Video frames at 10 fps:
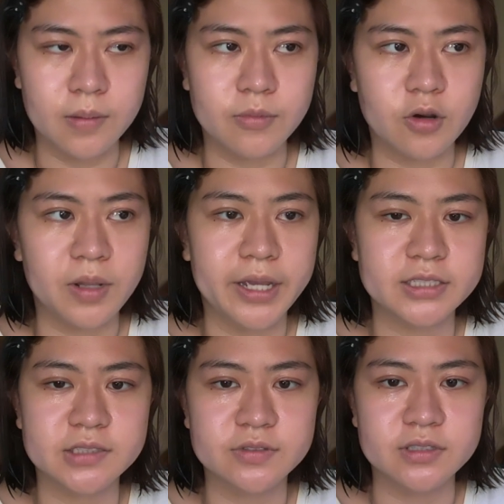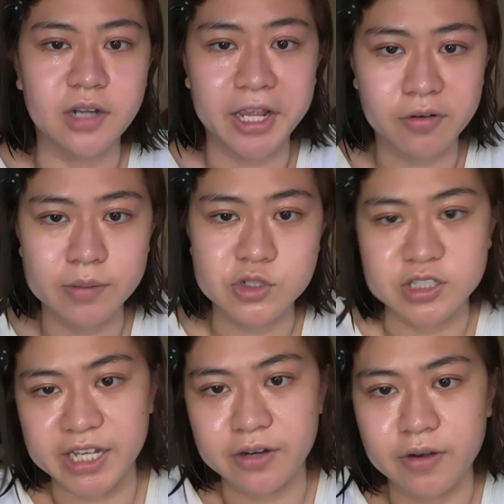you're applying a different night cream to
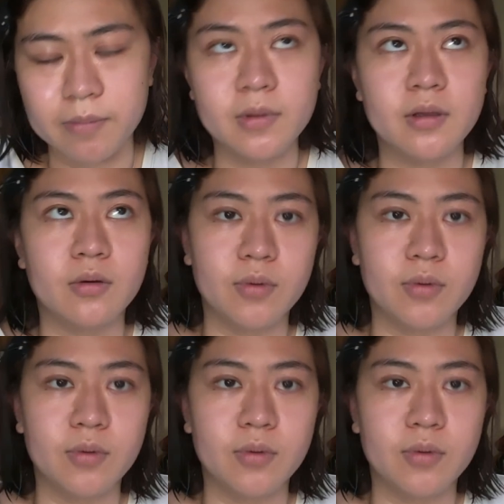a day cream.